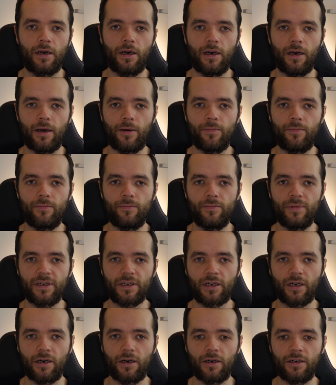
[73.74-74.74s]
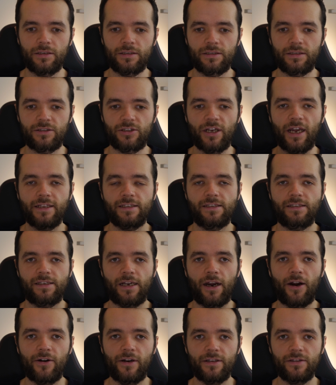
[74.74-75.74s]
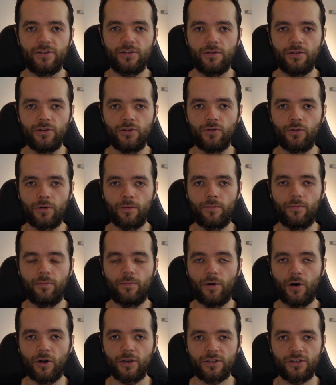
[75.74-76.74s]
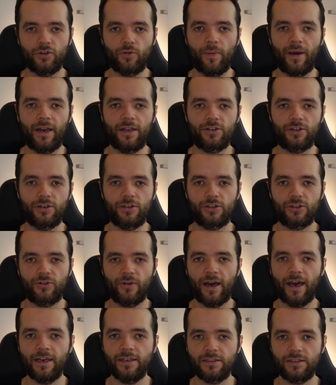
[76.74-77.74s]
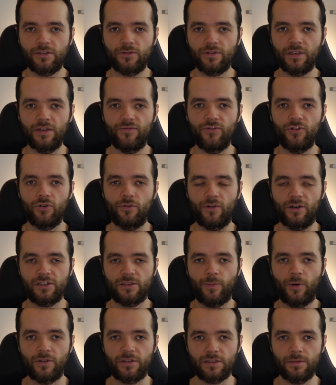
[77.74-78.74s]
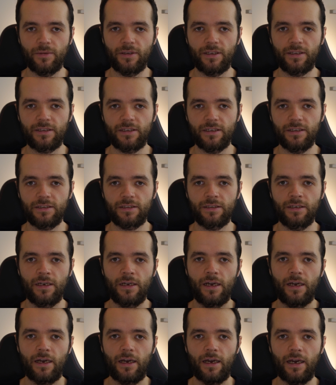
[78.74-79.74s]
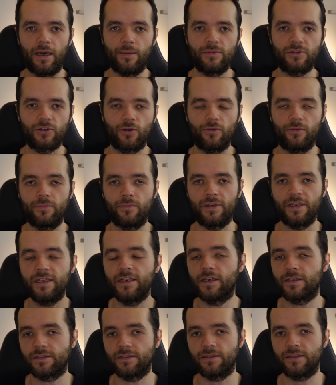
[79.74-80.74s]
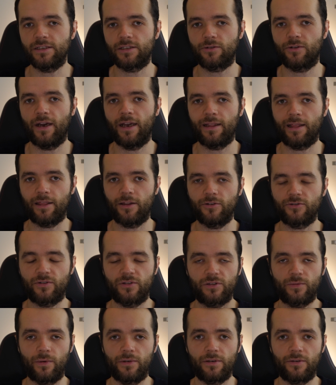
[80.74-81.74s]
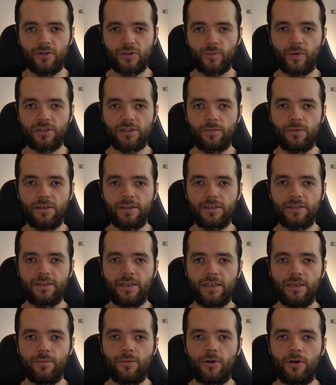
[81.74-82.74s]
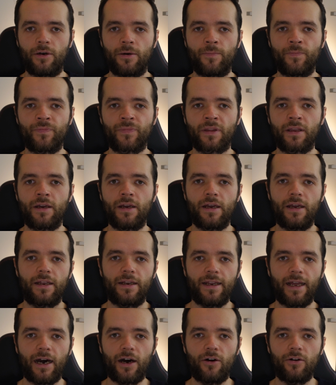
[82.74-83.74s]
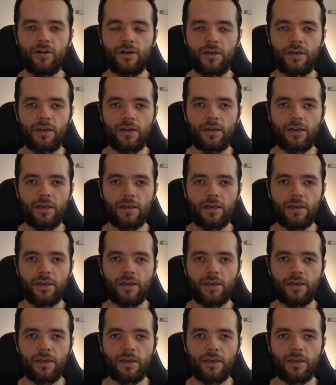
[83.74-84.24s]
Um, because chances are that your boss, your manager, tries to give you responsibilities, and um, so he doesn't need to handle those responsibilities anymore. Now,